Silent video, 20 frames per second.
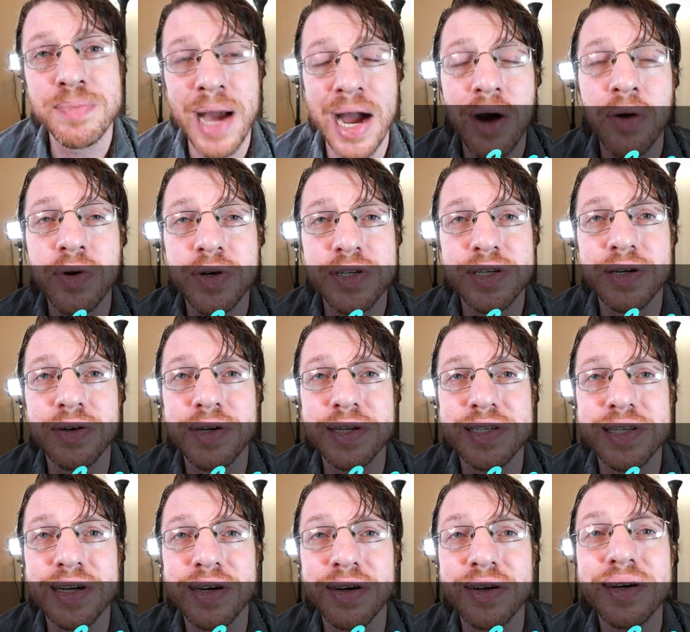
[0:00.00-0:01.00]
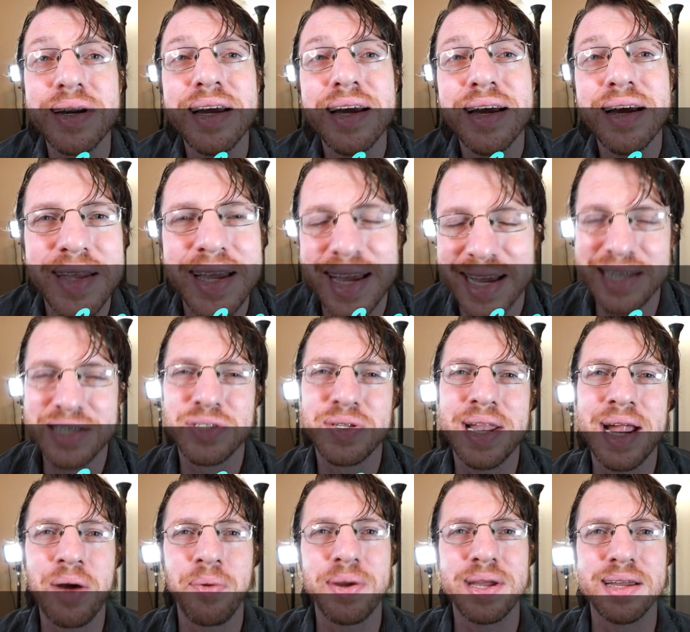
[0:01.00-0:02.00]
power series here, and so
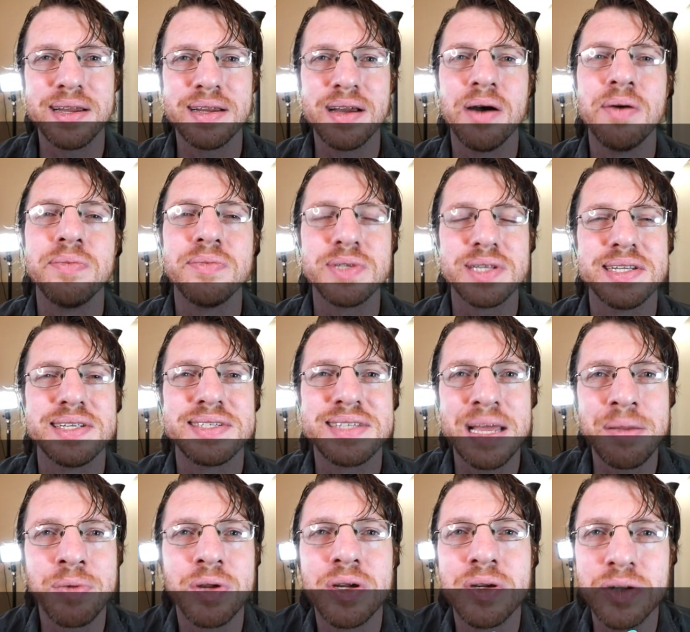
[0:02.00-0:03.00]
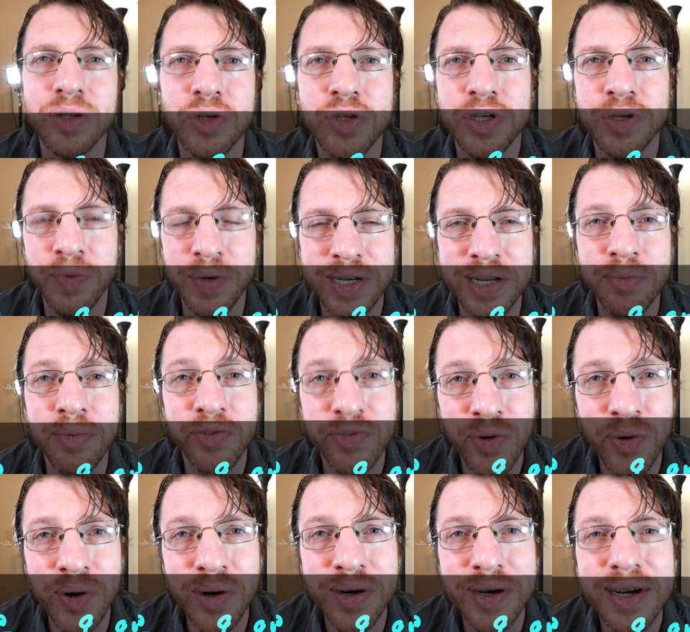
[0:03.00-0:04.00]
now we can come to the same conclusion we did
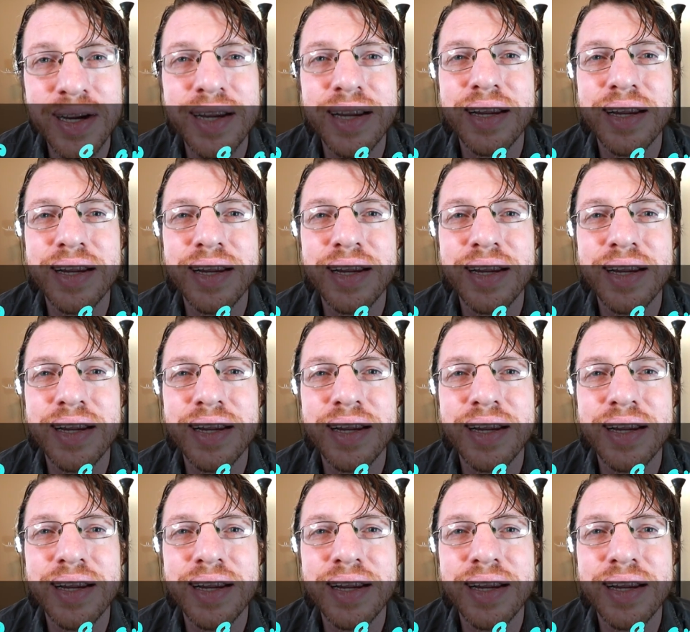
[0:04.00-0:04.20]
before,